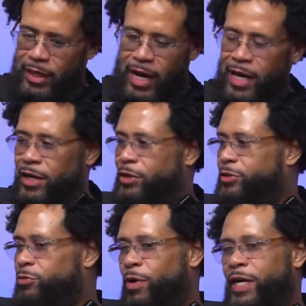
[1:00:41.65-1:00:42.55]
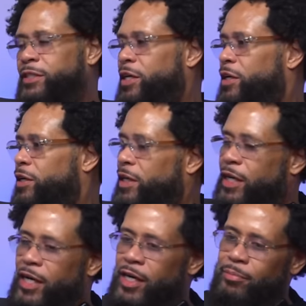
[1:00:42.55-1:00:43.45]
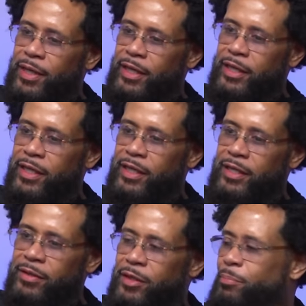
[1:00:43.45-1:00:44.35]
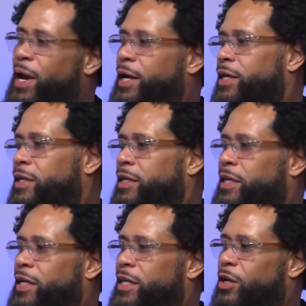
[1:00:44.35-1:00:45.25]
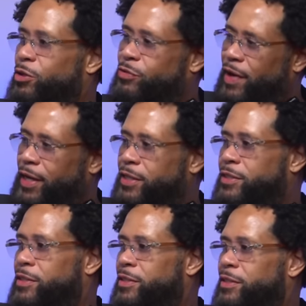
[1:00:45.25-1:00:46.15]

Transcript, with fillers: I learned it right there um, in the, the Mecca, Las Vegas.